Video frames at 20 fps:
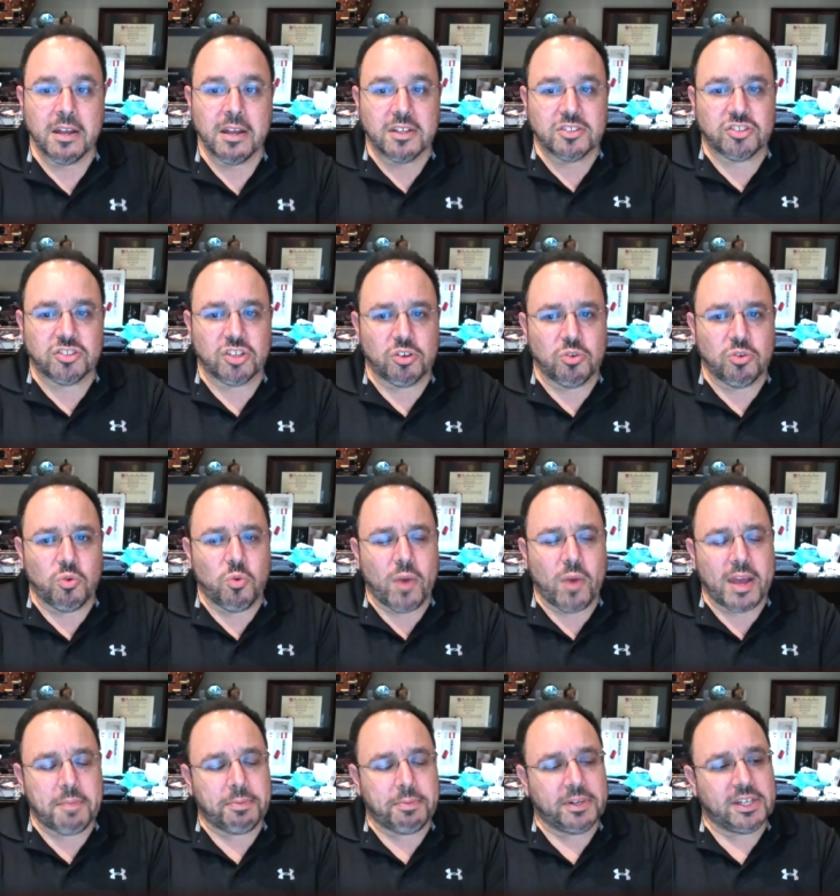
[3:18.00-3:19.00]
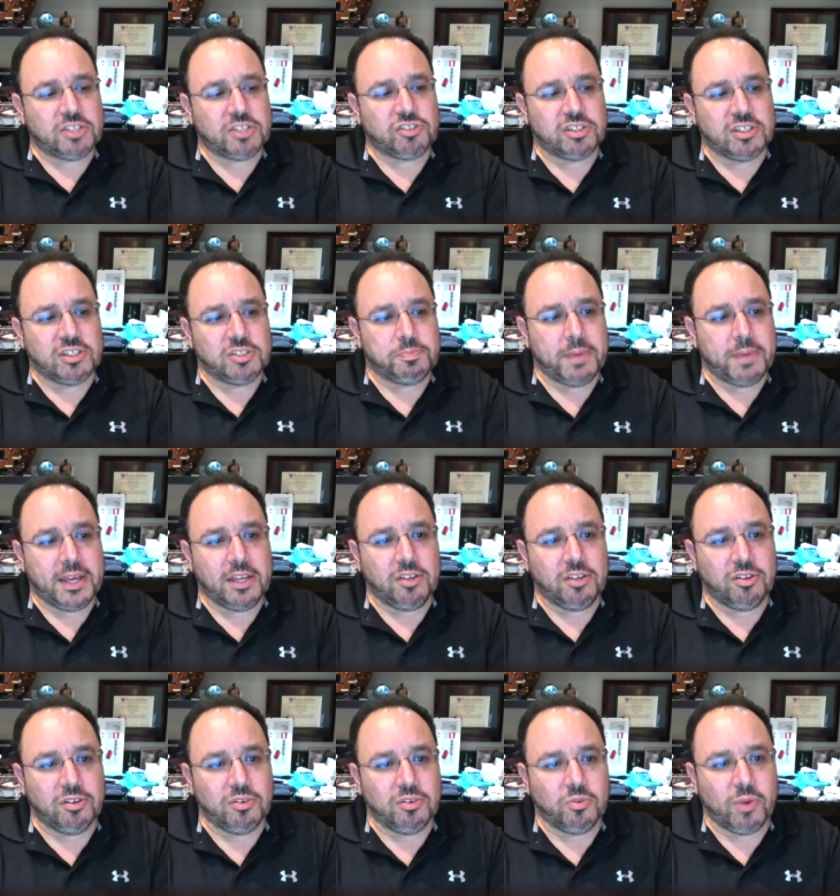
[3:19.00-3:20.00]
So where prediction is being,
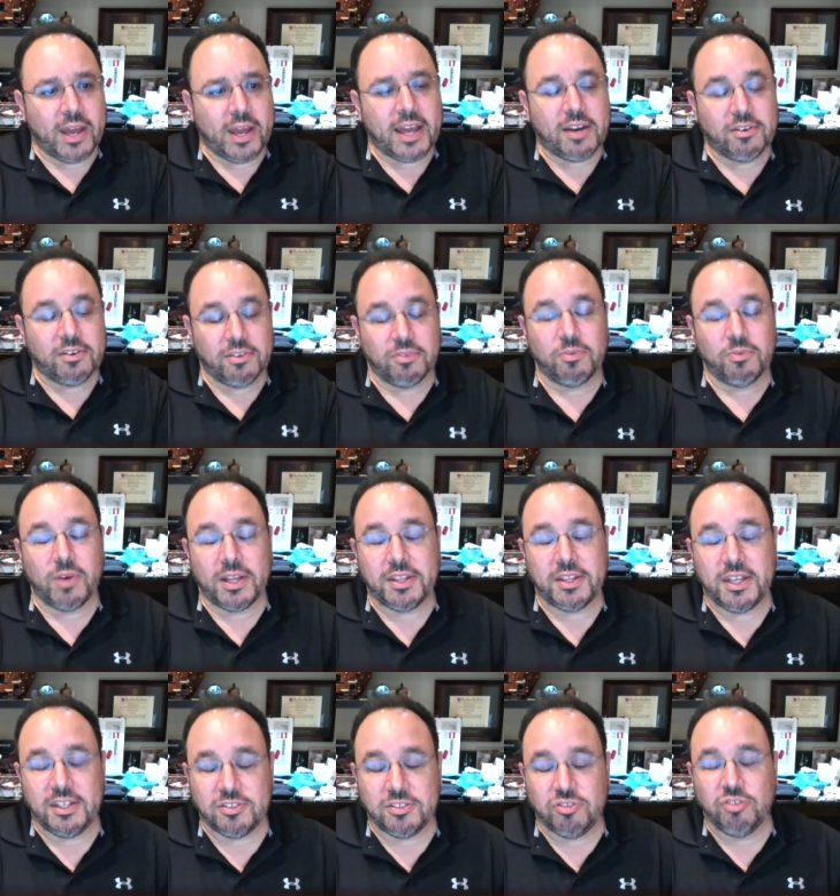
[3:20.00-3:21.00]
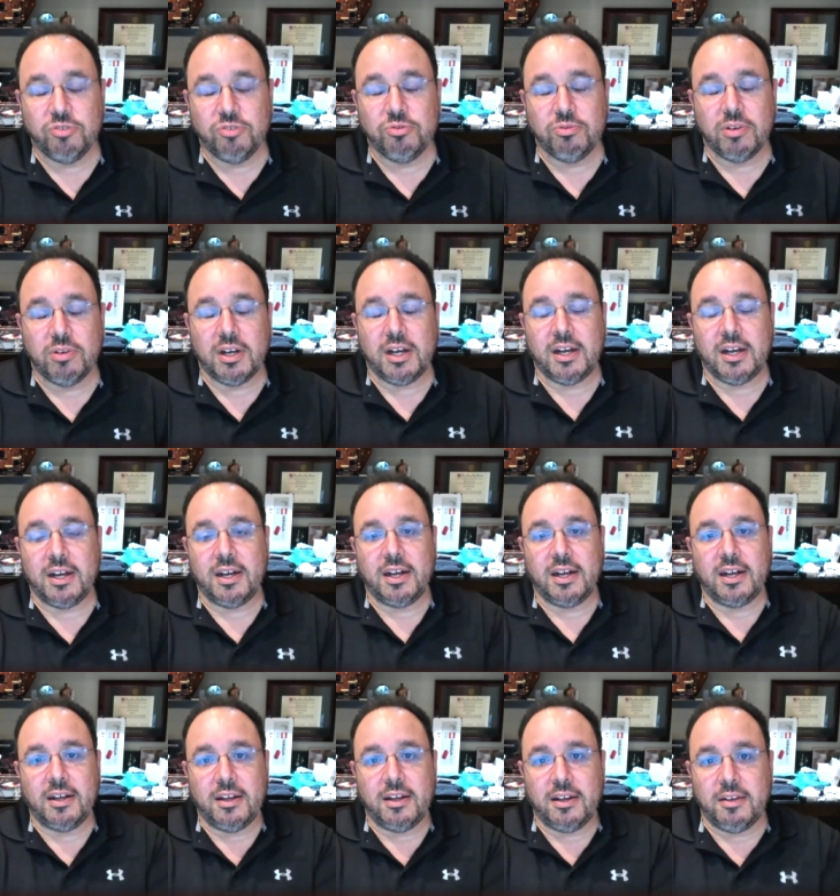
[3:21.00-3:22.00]
where where these new uh,
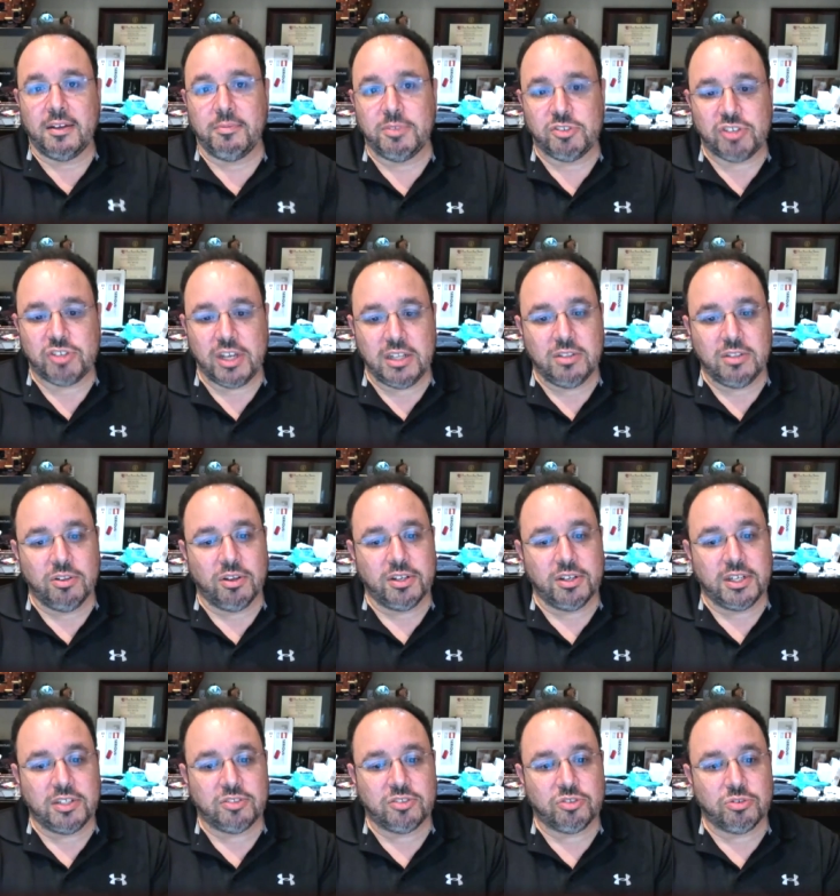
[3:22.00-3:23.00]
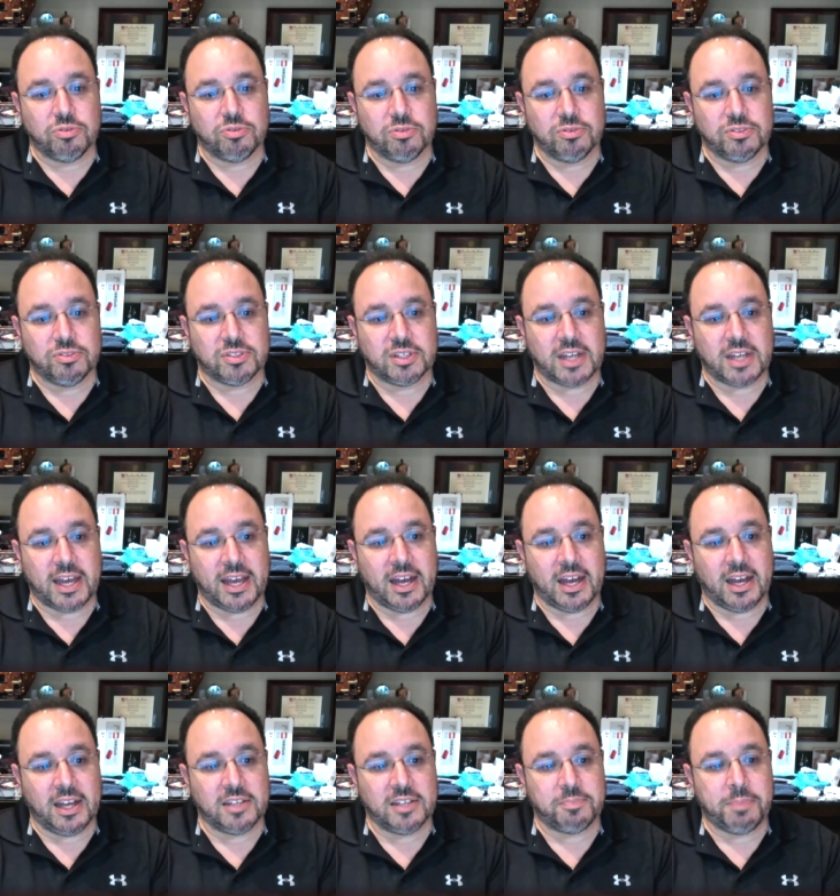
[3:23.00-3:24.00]
machine learning tools and A
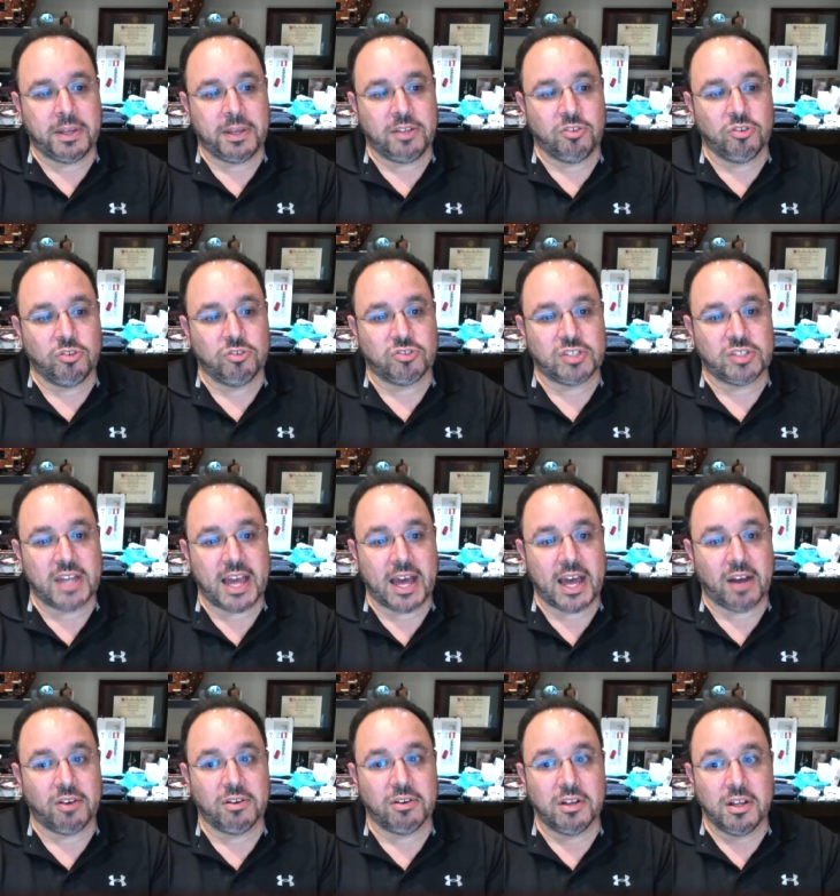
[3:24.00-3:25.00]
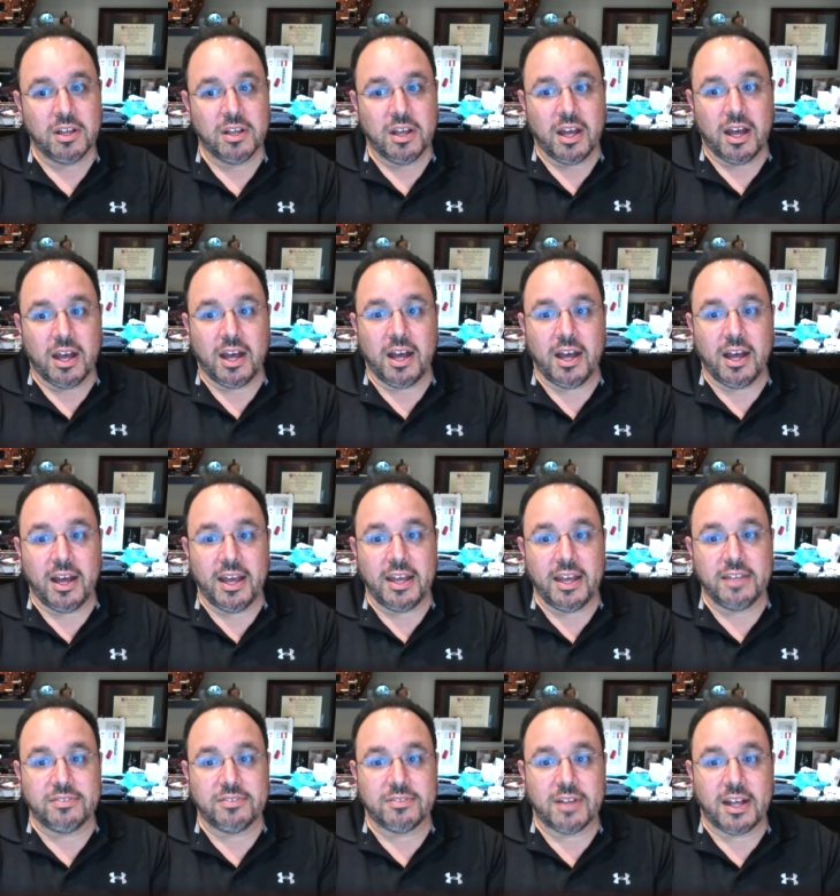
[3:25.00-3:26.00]
I is being used now uh,
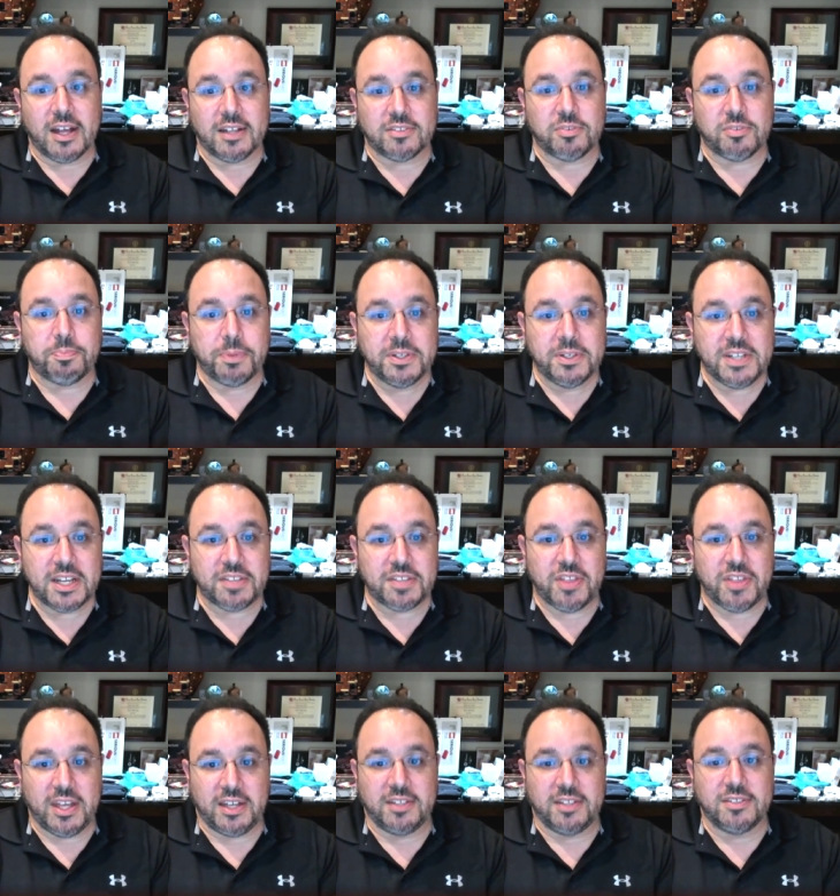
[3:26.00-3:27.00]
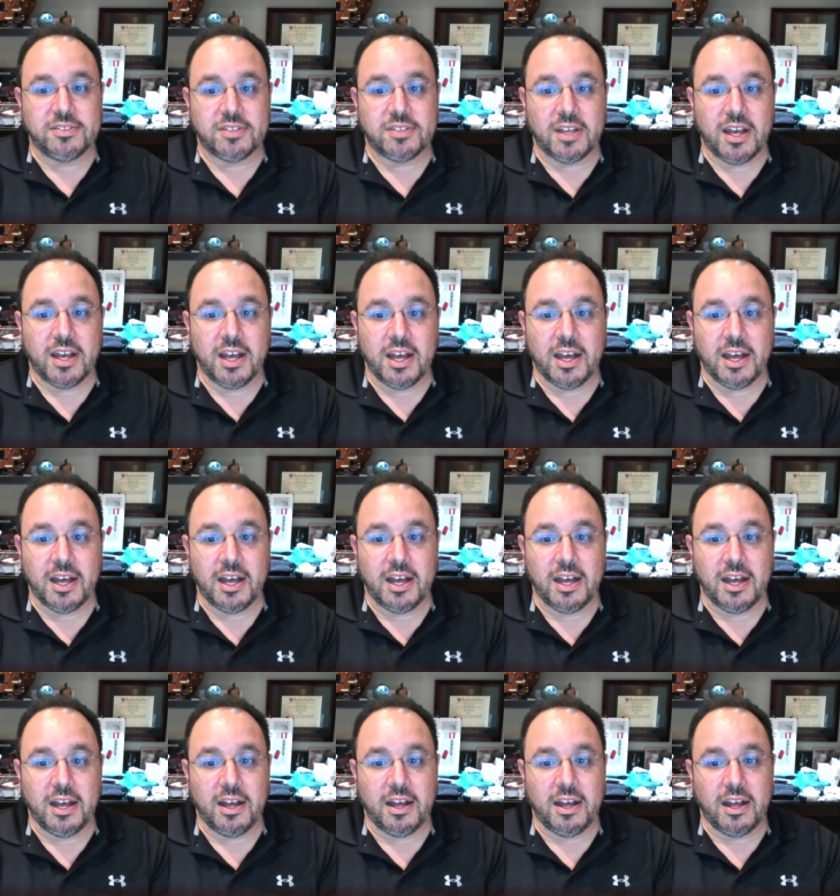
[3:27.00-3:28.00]
is uh, to predict things
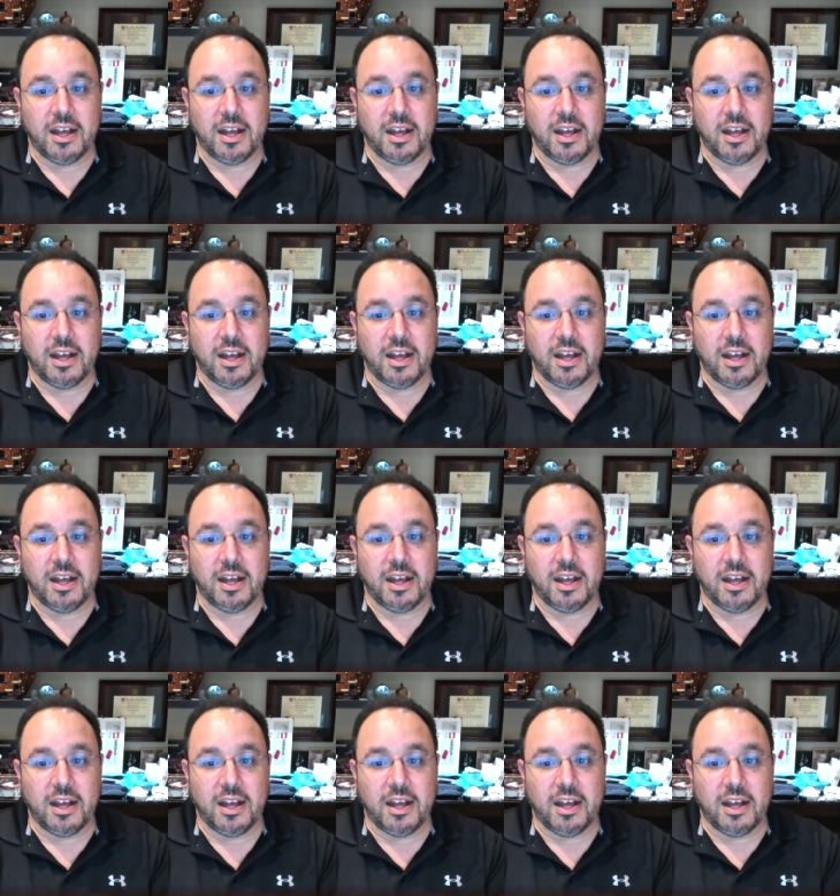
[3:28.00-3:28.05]
uh,